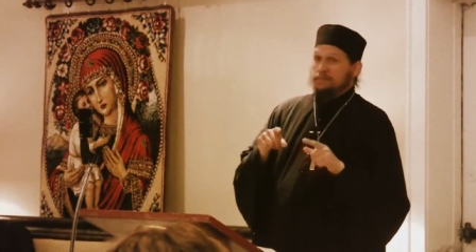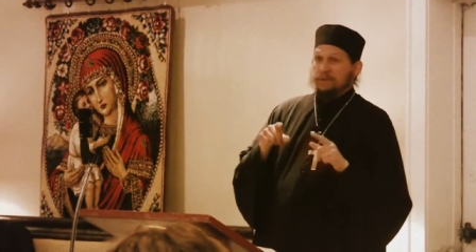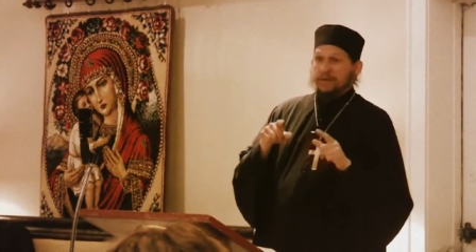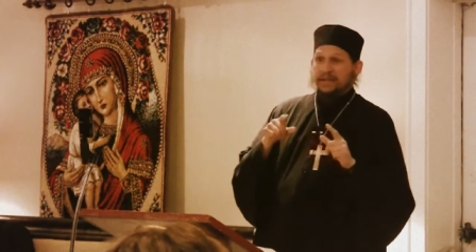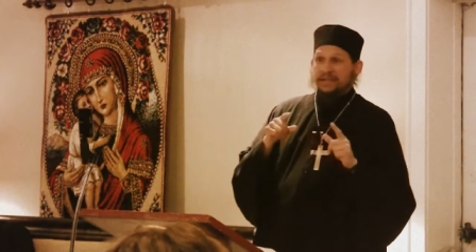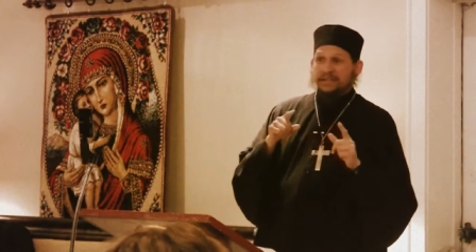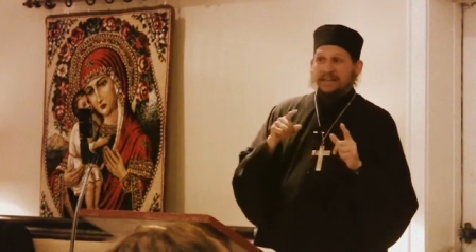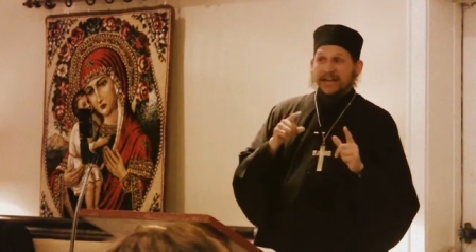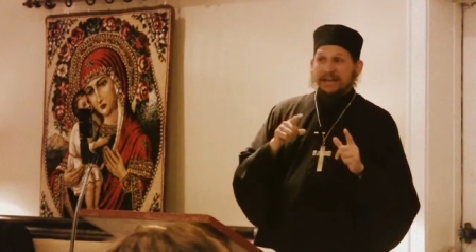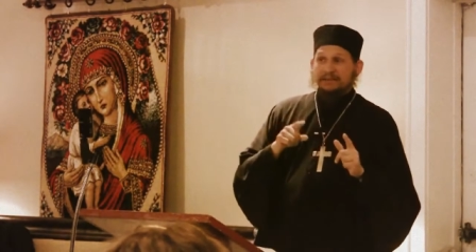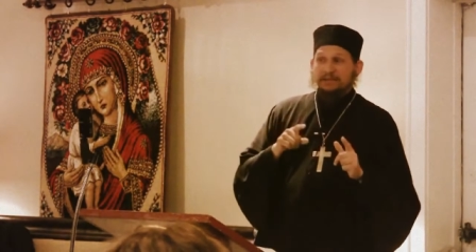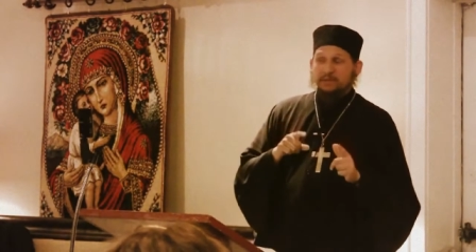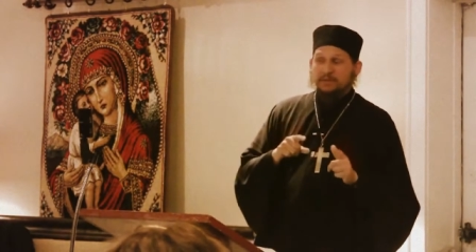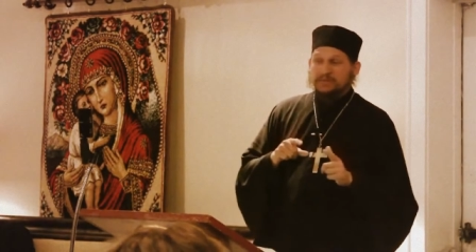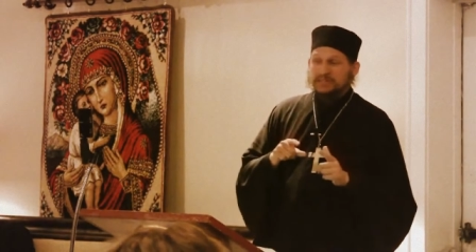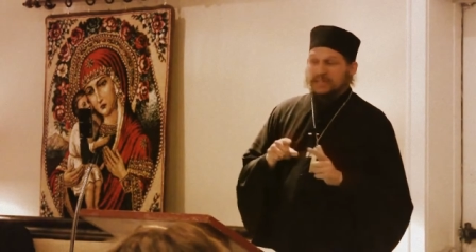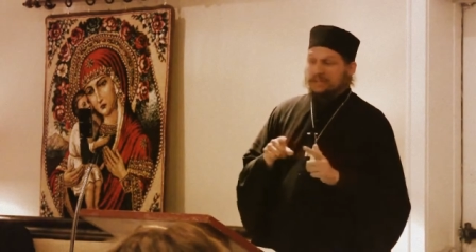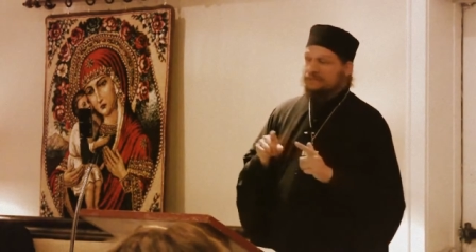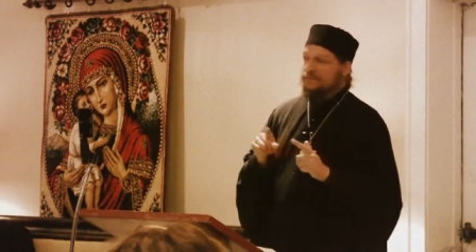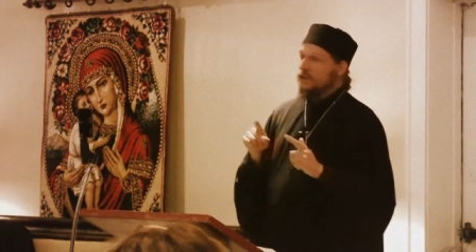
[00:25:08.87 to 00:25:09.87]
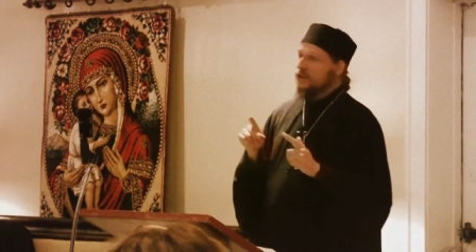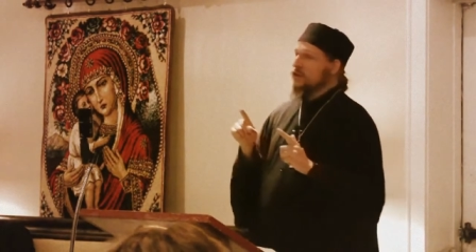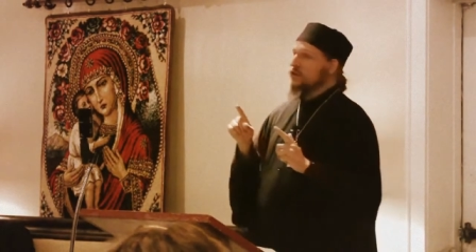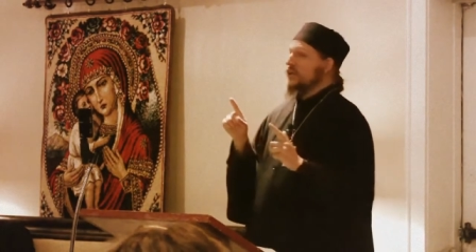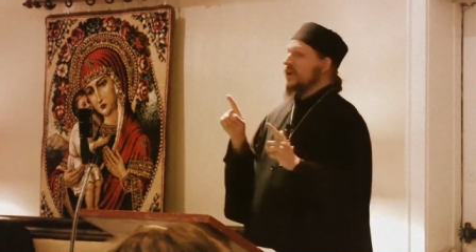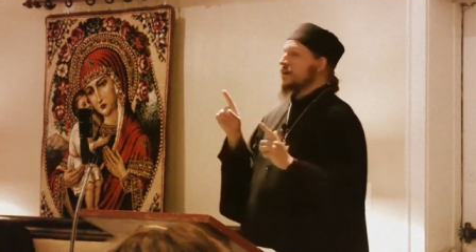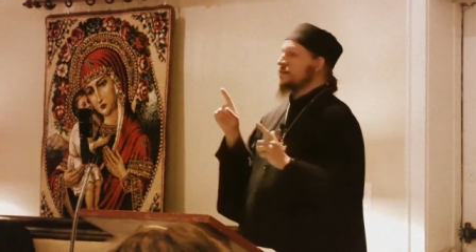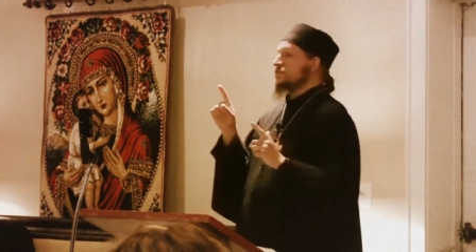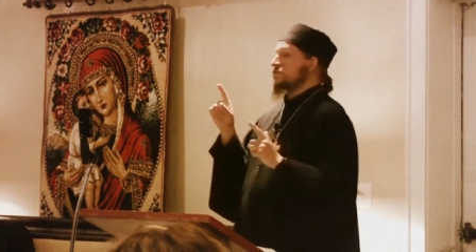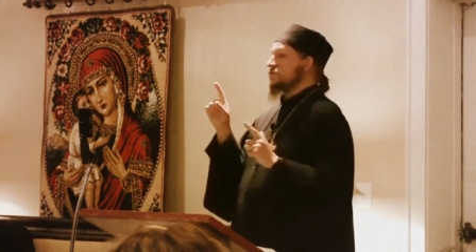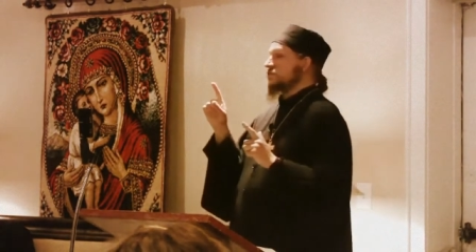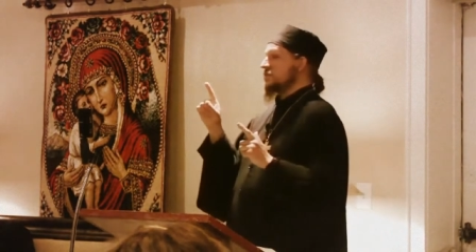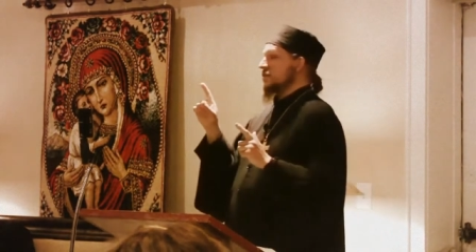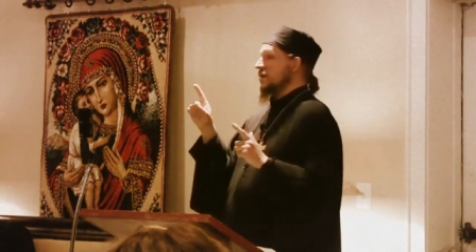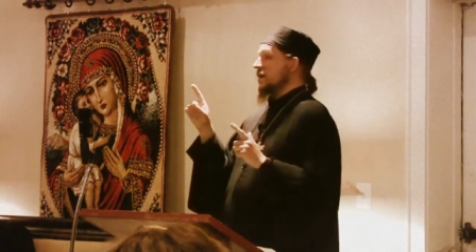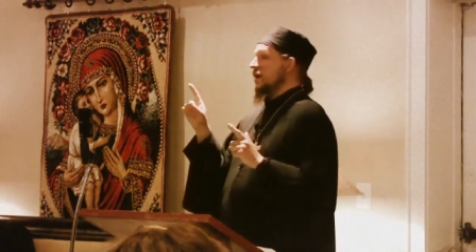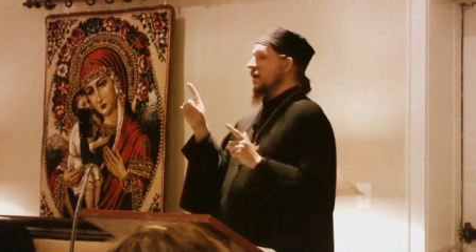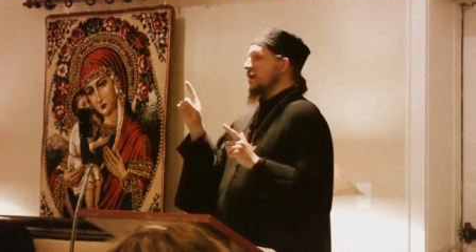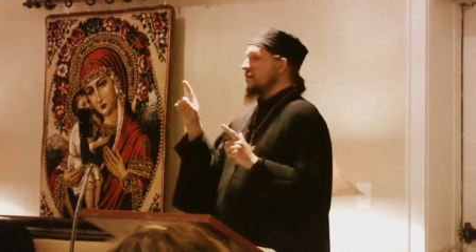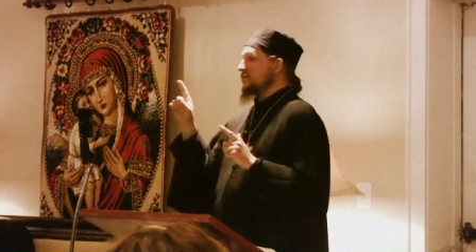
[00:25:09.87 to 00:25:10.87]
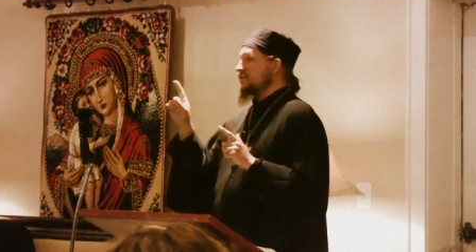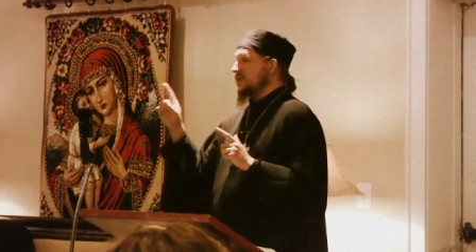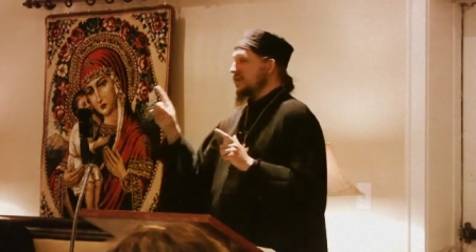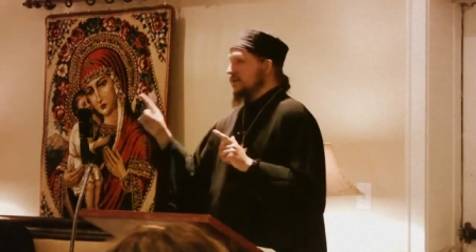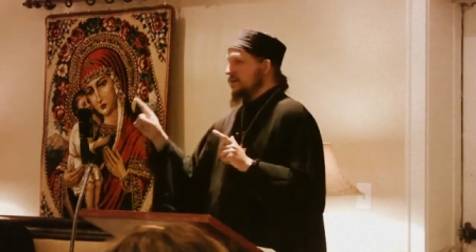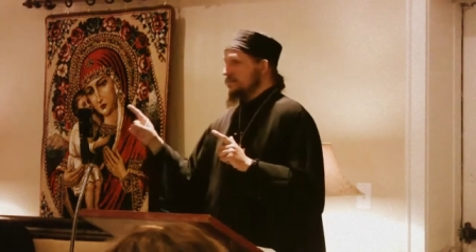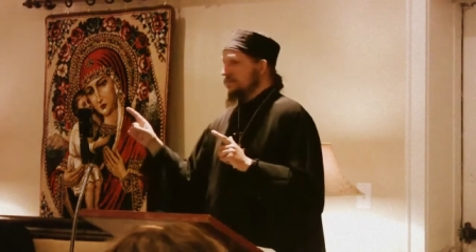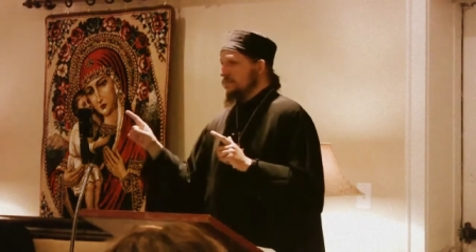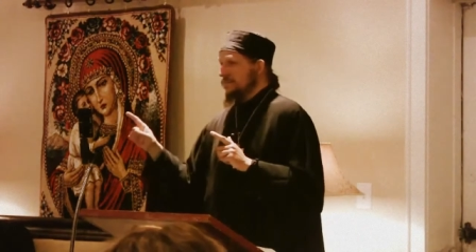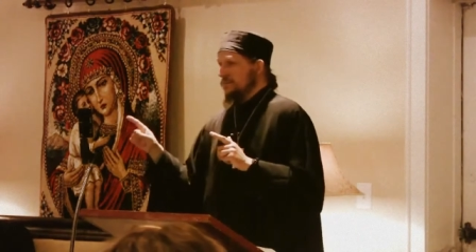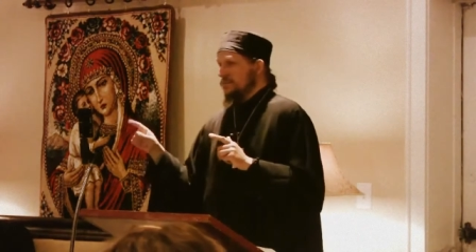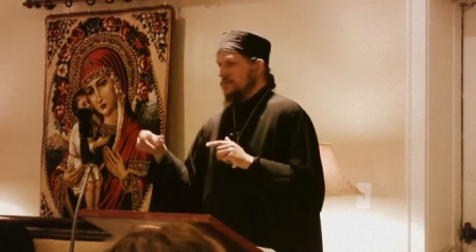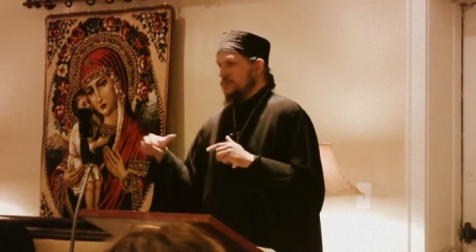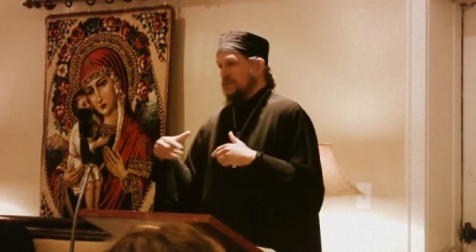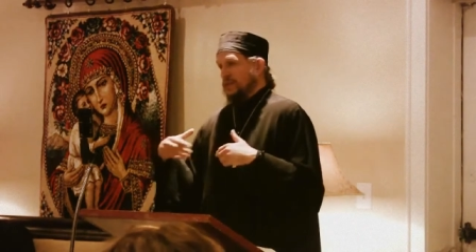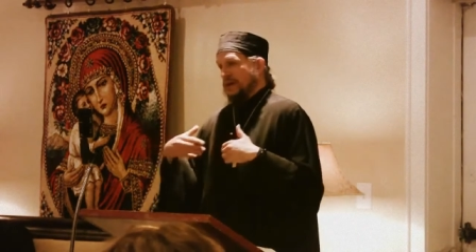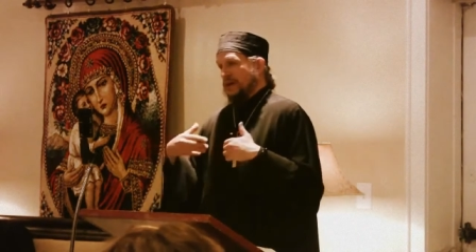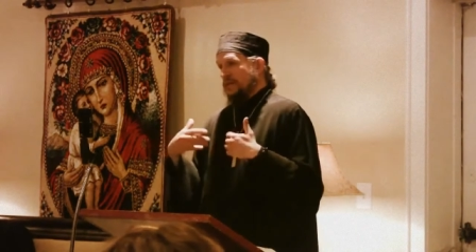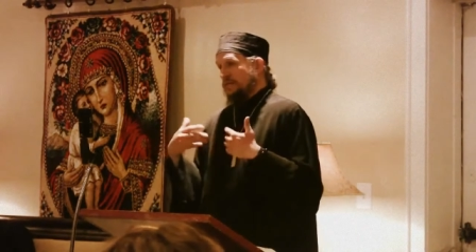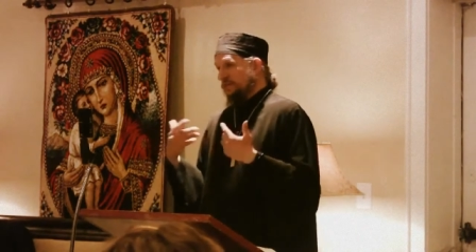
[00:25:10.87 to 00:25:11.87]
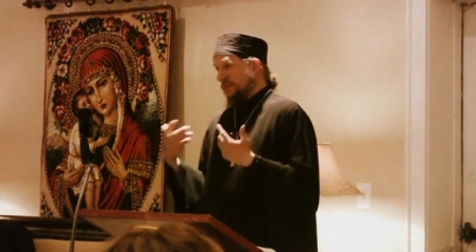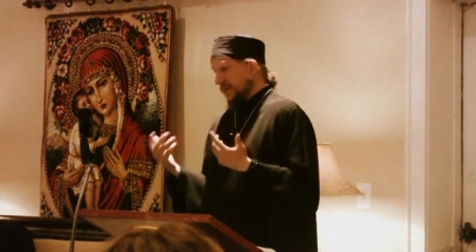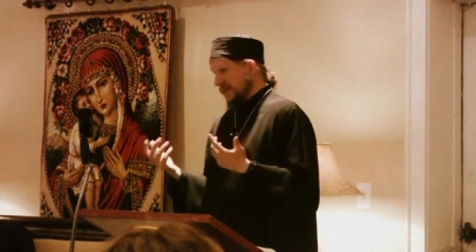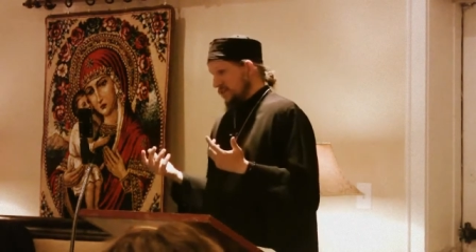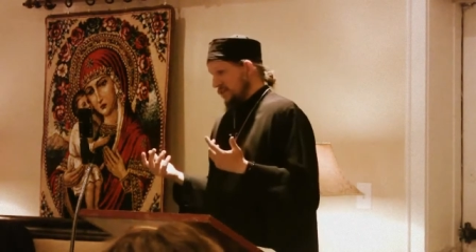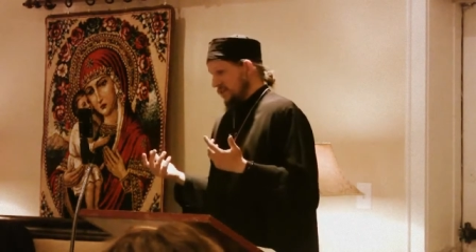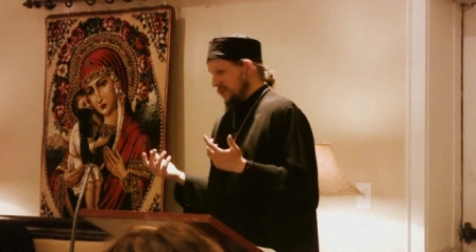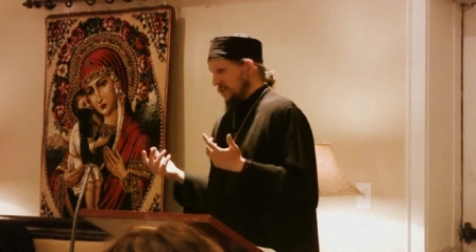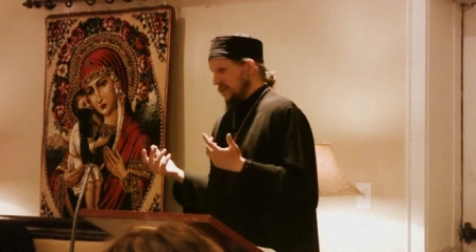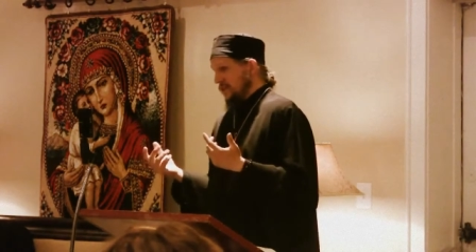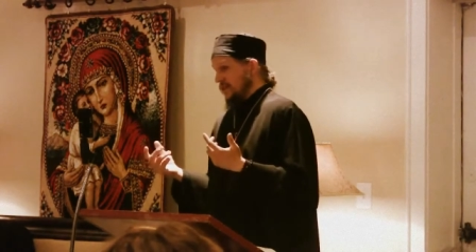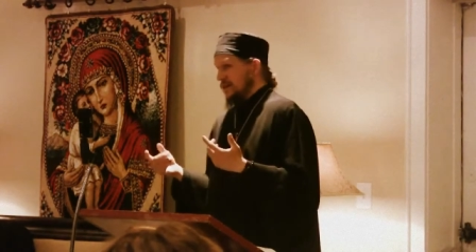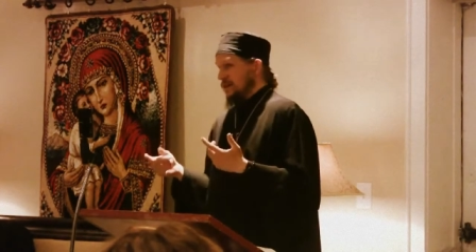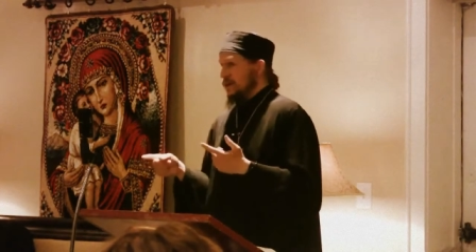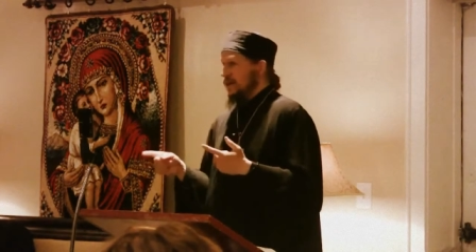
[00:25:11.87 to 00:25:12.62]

Many times they would take photographs of him without a blessing,